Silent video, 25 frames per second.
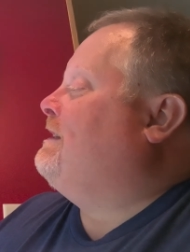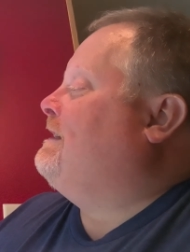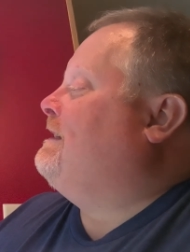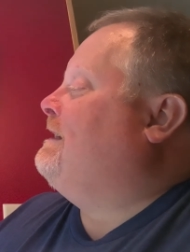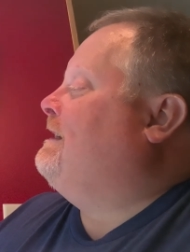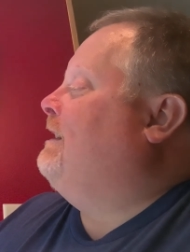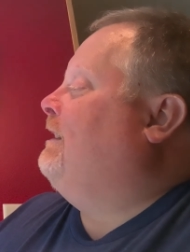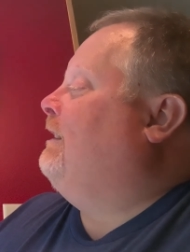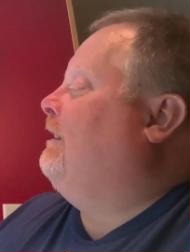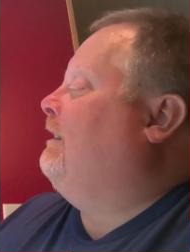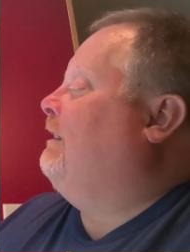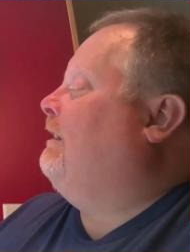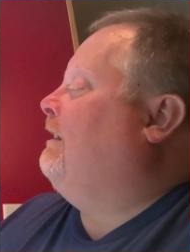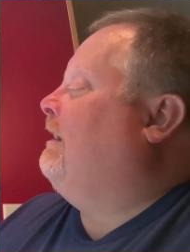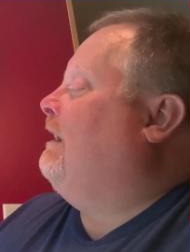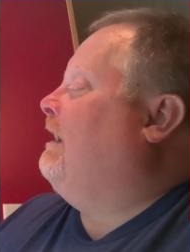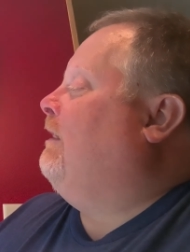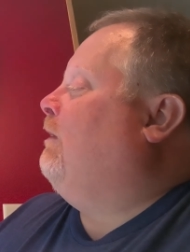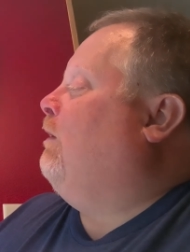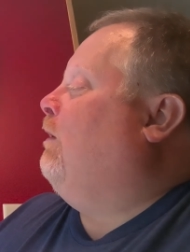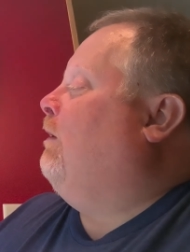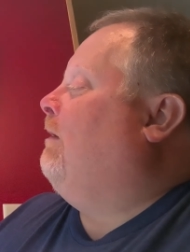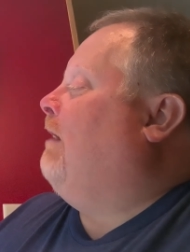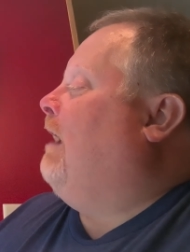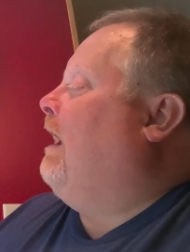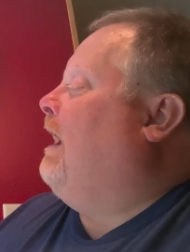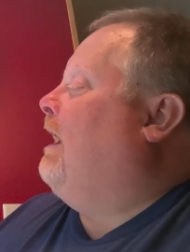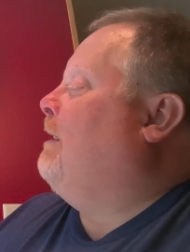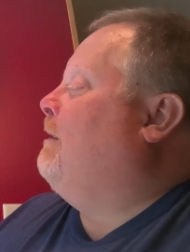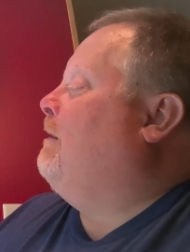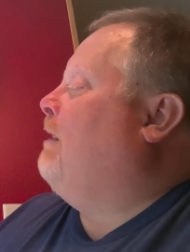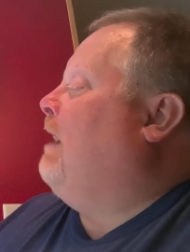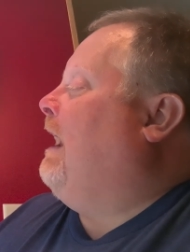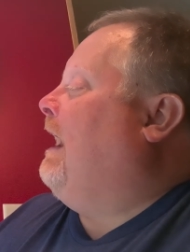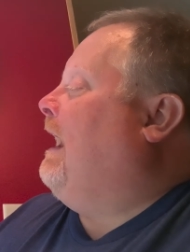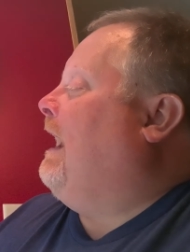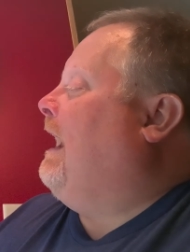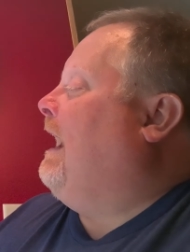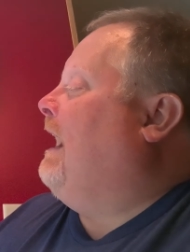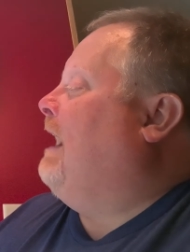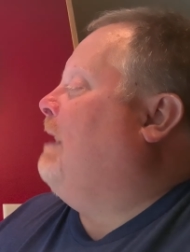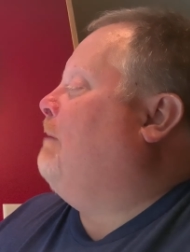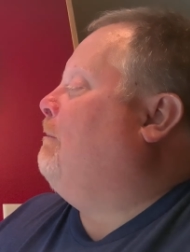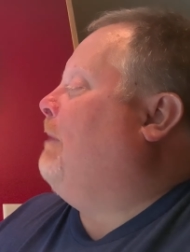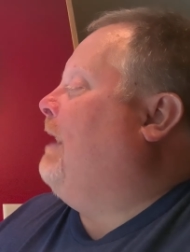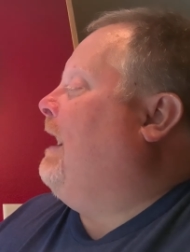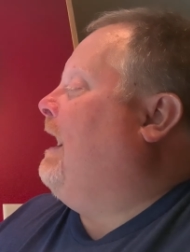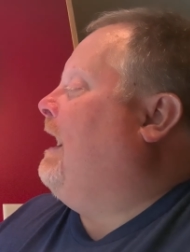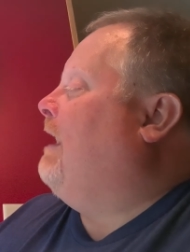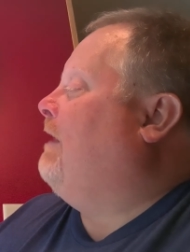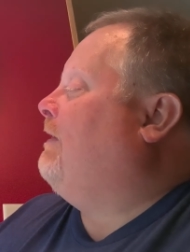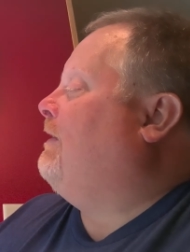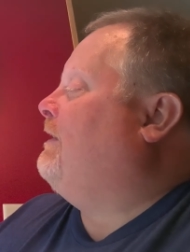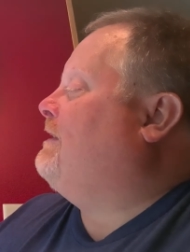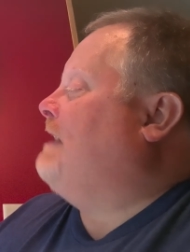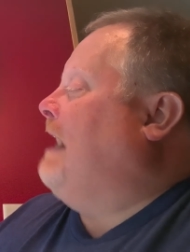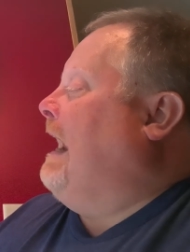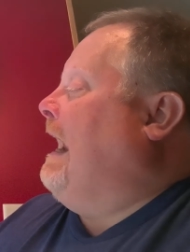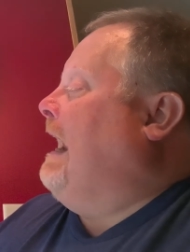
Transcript: still, on high paths